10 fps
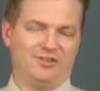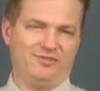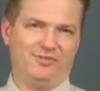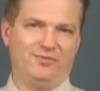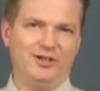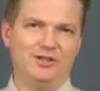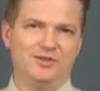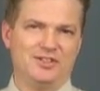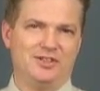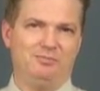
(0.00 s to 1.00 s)
of the
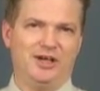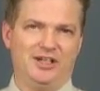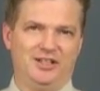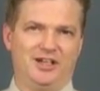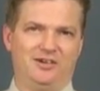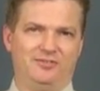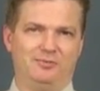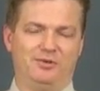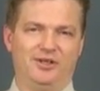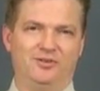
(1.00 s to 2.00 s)
frequency band you have
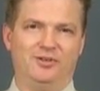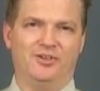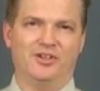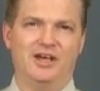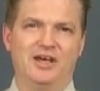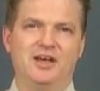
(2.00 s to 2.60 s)
to play with.